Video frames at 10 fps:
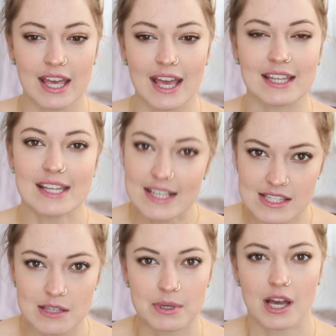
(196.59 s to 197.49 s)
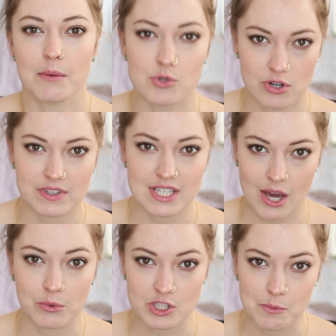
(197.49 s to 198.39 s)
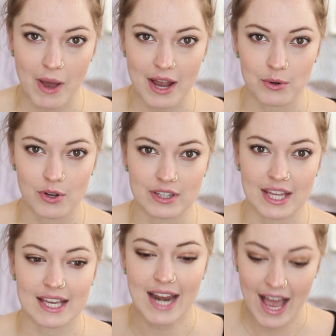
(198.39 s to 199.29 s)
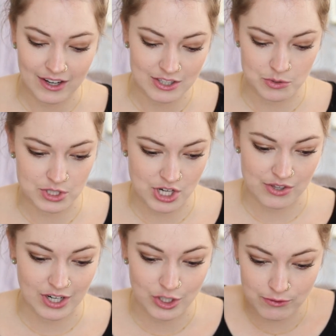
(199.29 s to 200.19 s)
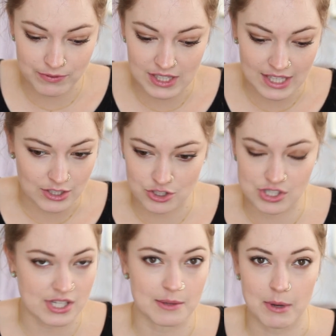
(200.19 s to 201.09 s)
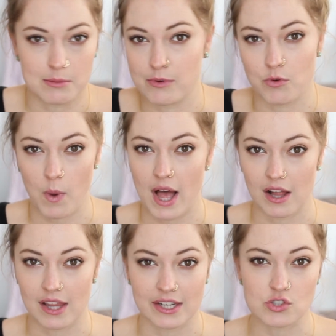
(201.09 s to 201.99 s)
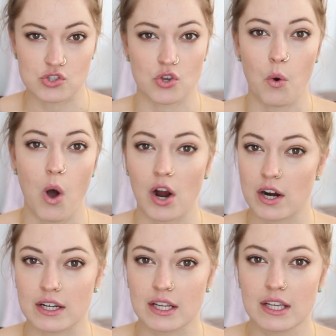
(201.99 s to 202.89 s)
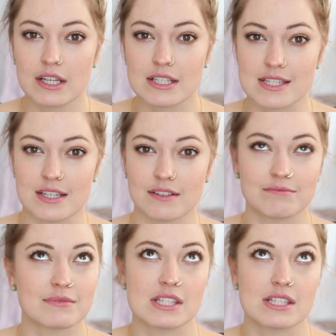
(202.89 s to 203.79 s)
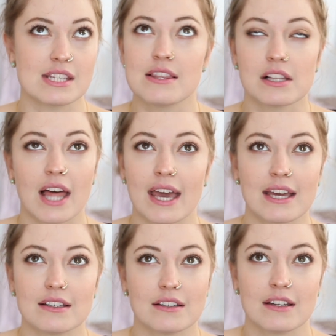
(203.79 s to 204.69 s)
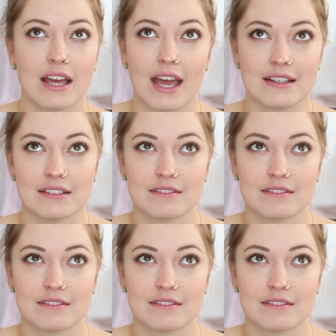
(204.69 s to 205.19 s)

it can easily become sort of a downward spiral and they can add on to each other and you feel like you're just at the bottom of a well and it's so hard to see the light and